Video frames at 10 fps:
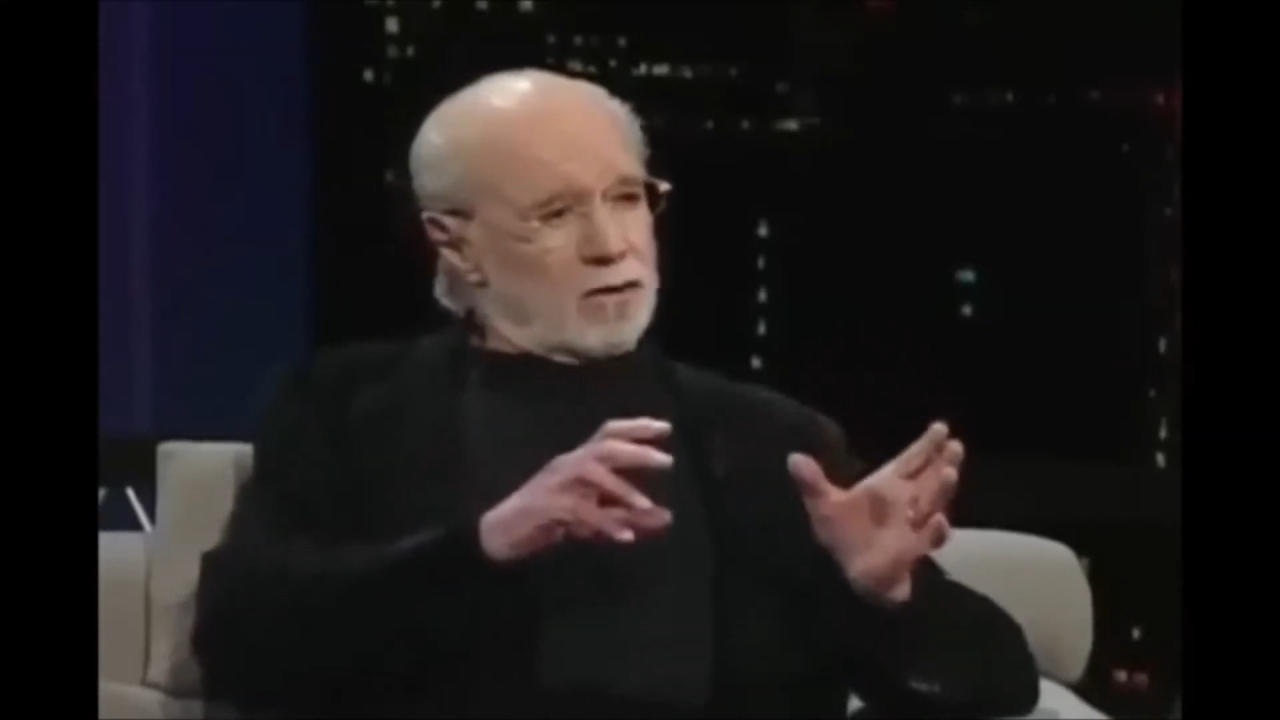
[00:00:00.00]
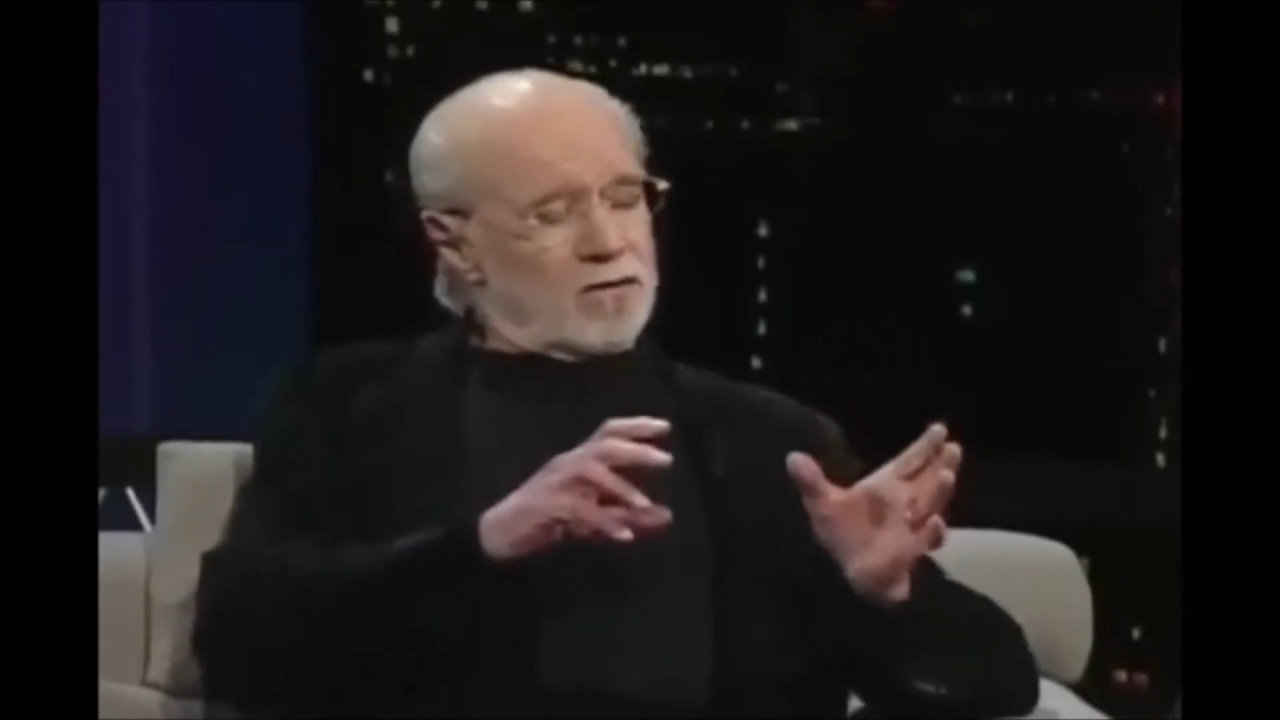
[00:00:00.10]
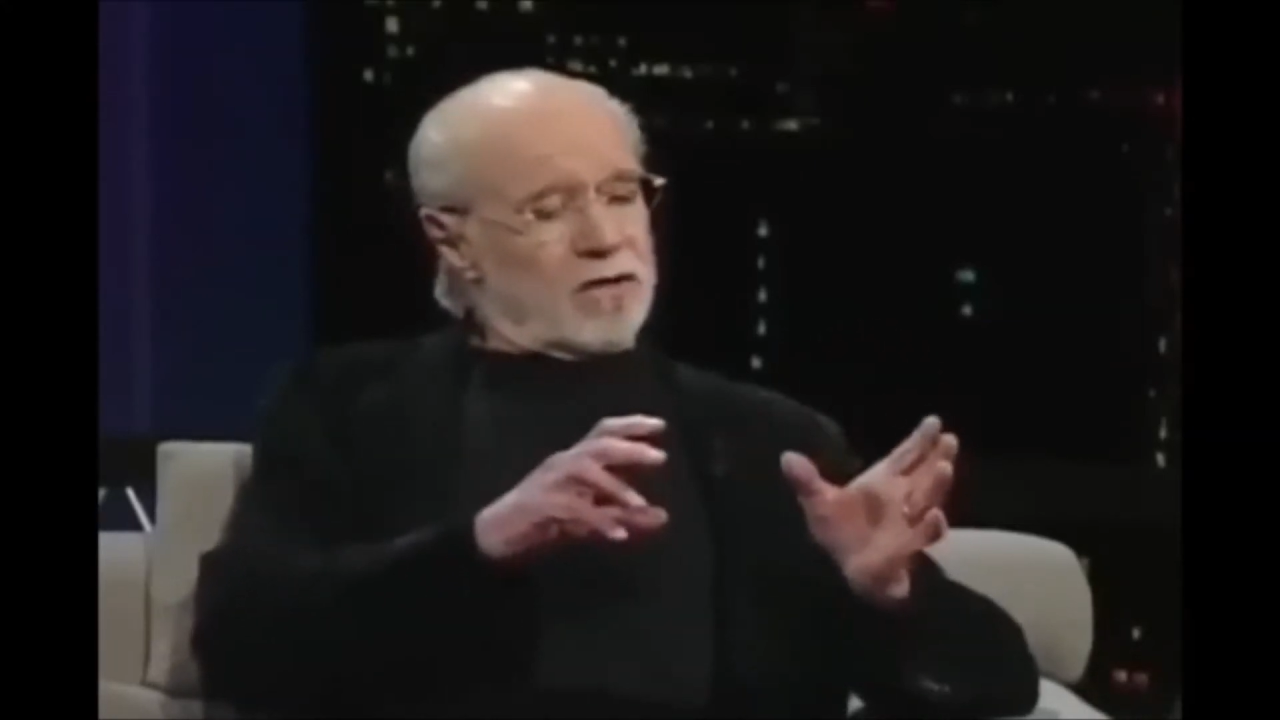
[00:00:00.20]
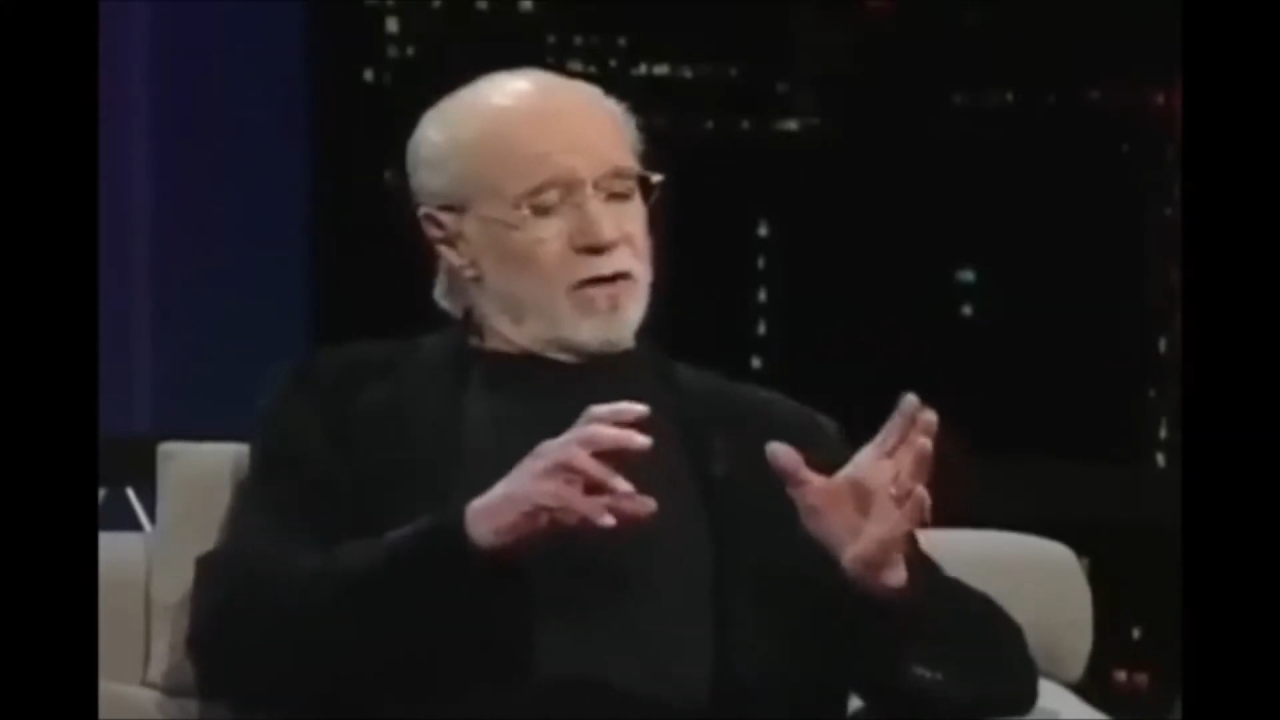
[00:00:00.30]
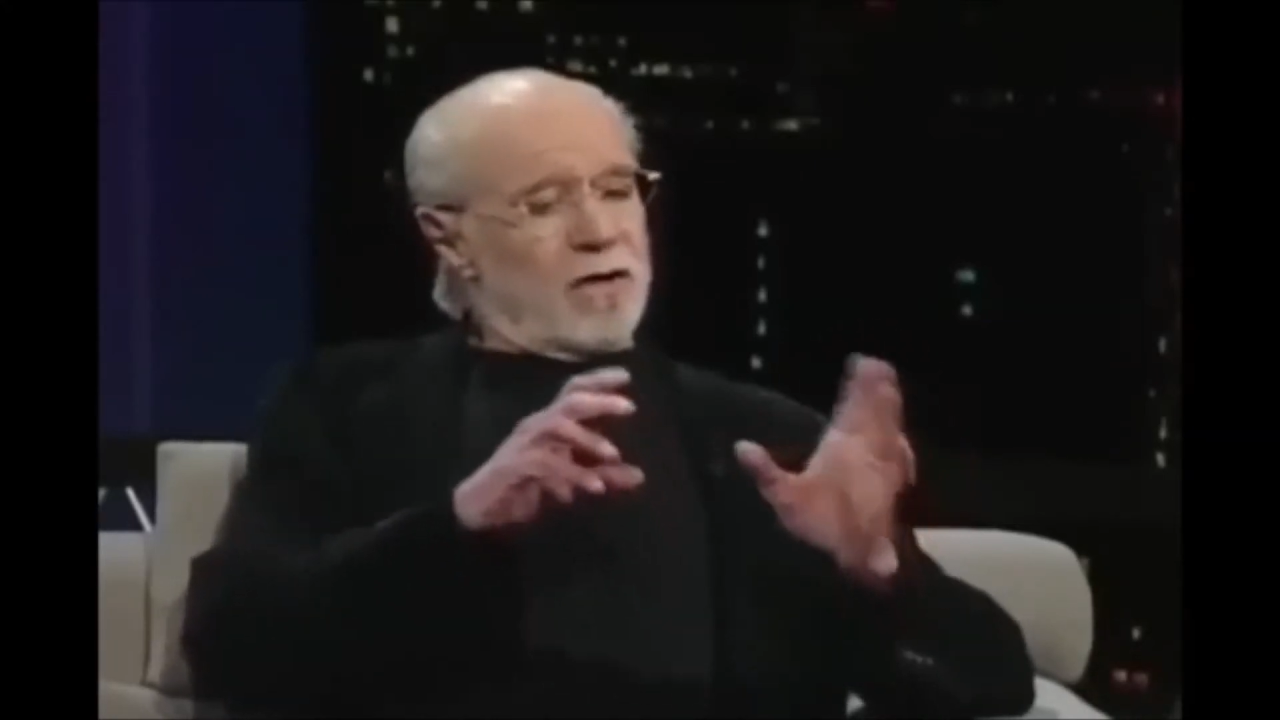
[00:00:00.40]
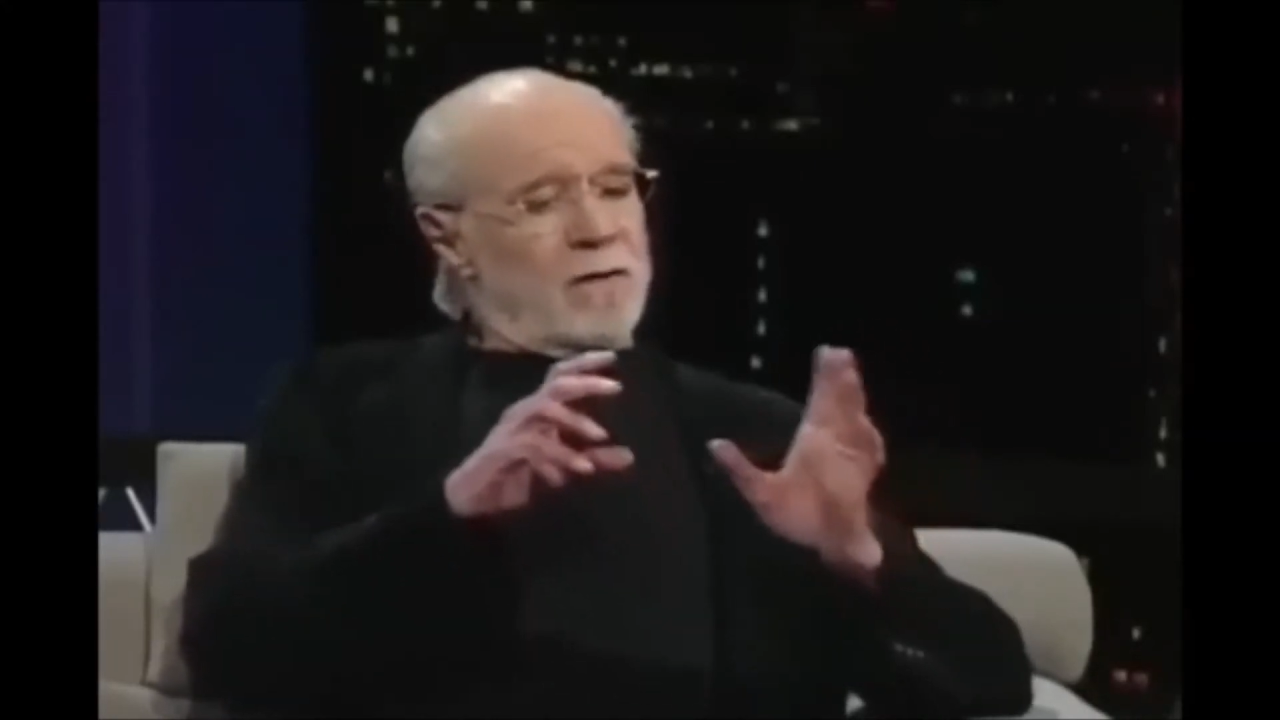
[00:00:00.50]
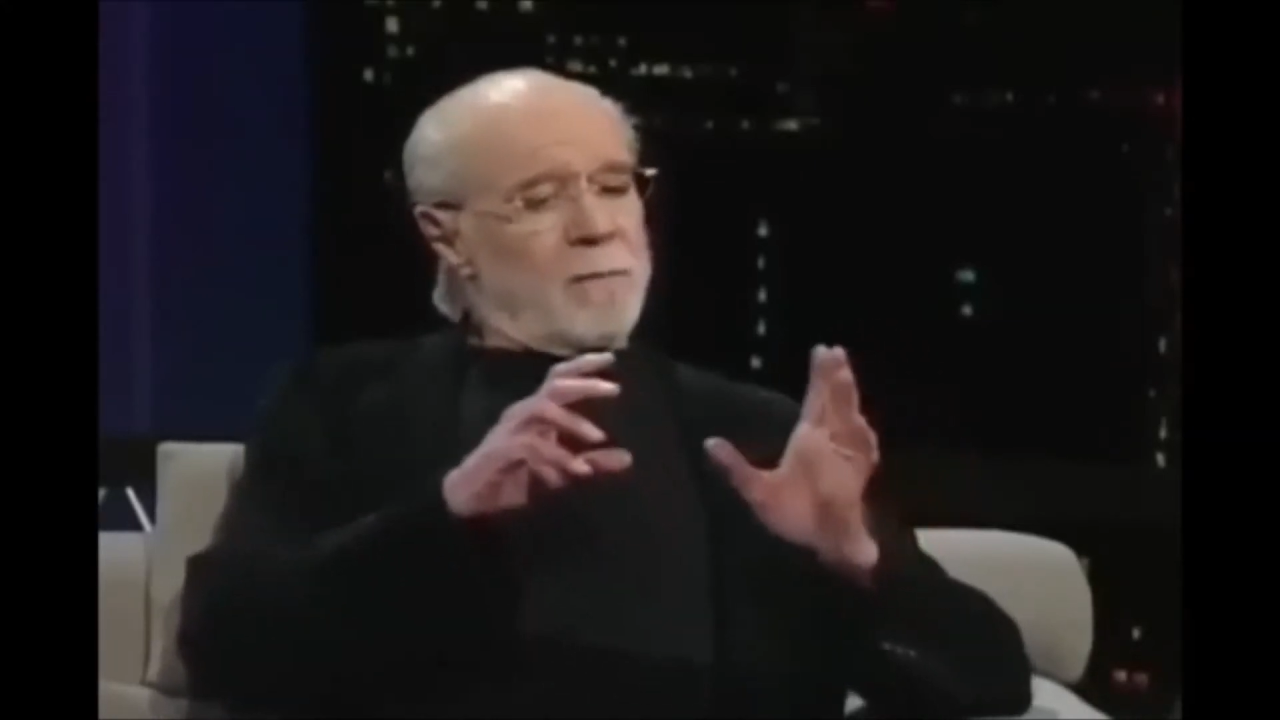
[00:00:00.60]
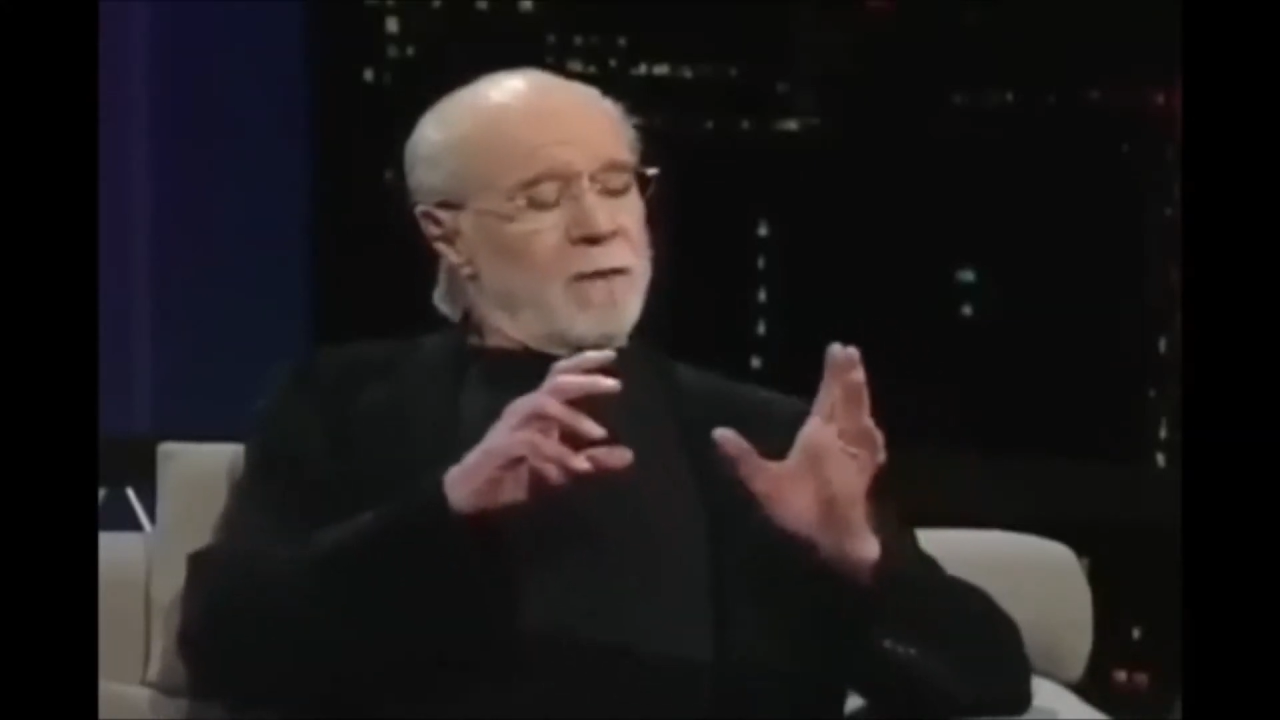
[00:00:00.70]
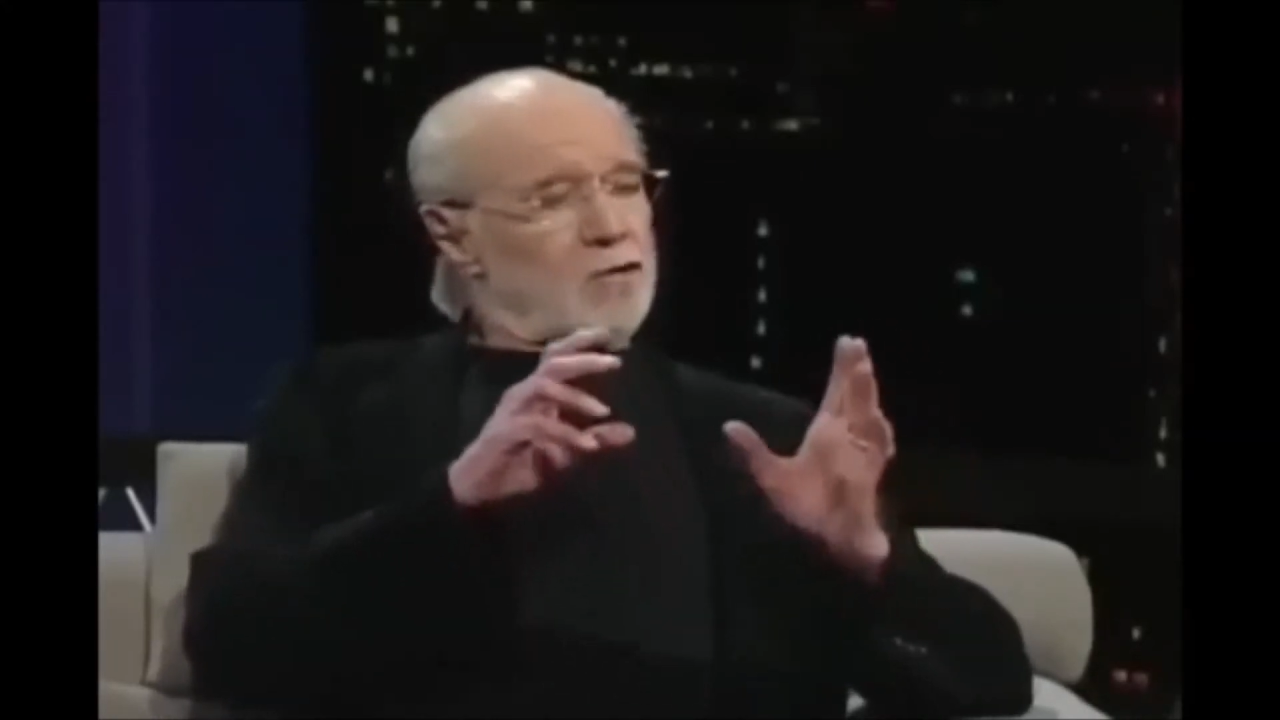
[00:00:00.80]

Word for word: hysteria,